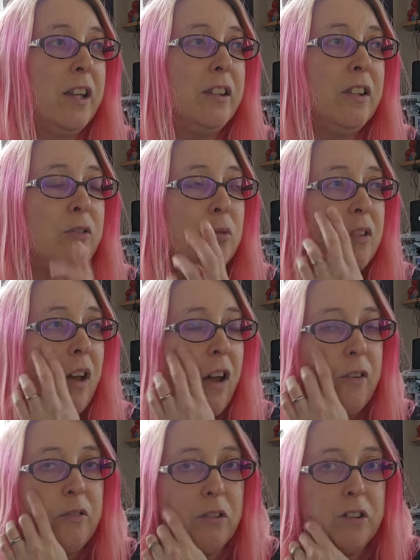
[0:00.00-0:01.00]
and this was
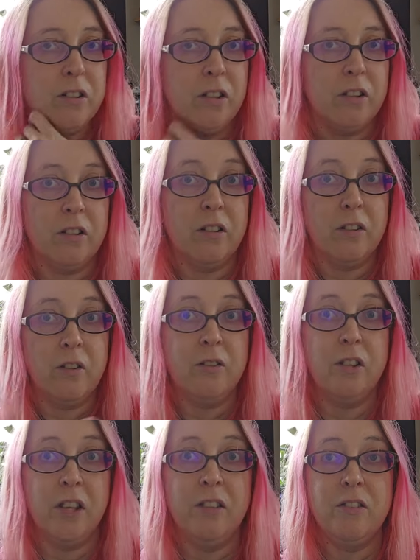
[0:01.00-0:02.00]
after I'd done
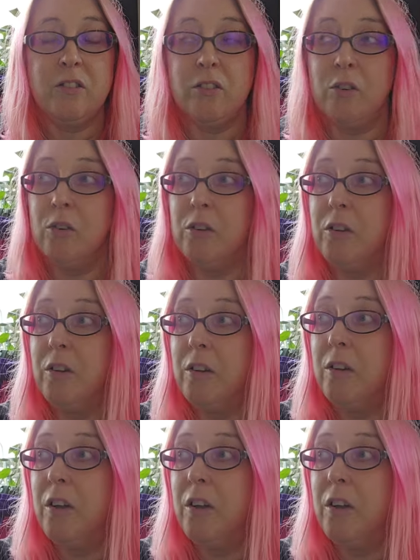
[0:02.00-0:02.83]
the install